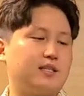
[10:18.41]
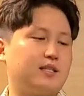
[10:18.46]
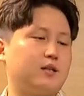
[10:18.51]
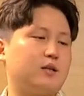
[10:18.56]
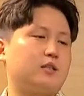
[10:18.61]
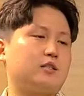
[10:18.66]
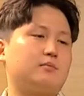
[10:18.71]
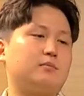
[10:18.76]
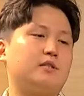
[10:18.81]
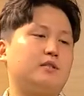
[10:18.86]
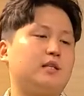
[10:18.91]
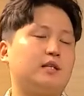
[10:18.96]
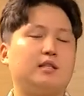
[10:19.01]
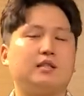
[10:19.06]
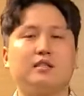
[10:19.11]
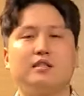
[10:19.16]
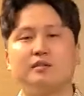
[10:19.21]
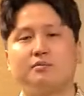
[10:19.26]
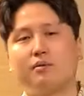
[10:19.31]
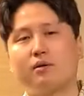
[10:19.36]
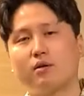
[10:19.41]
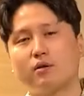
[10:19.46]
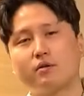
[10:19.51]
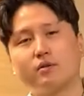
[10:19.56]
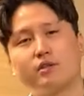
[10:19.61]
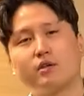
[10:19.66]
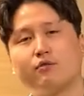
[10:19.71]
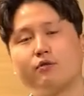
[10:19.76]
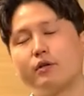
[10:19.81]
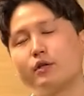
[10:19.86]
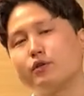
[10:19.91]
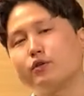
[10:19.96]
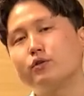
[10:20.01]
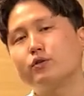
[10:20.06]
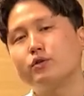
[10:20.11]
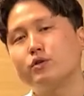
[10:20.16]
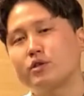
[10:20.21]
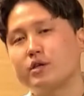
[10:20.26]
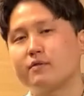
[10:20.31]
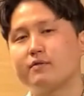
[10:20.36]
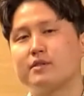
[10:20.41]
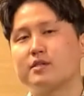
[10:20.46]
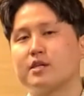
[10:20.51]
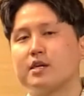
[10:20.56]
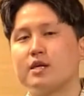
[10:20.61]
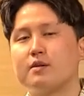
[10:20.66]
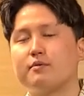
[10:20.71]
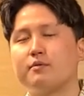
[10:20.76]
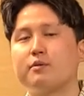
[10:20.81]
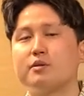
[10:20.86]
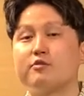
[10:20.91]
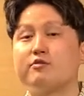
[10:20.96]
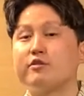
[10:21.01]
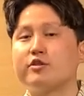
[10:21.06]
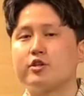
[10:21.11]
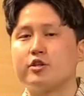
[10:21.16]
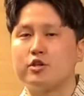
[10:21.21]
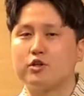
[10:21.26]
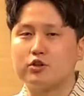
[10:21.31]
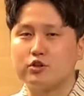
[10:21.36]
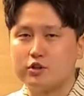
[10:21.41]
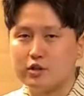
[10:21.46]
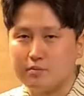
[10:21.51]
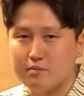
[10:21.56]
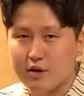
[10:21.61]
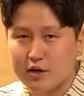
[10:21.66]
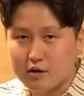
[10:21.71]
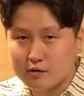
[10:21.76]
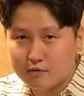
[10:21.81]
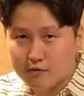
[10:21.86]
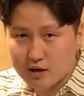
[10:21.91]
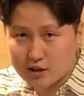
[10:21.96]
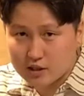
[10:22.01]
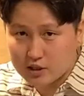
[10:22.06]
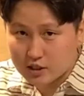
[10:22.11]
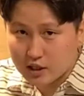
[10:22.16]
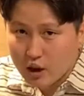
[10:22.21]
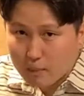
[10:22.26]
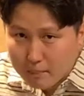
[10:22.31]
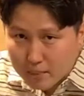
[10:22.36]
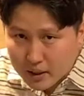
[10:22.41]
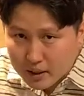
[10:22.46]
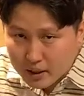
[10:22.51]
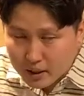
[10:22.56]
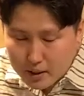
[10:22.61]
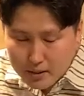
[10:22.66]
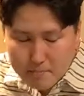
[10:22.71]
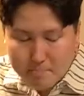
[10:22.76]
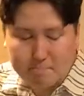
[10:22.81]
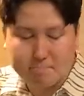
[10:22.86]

tells me that these bottles are reused every time it was returned to the manufacturer company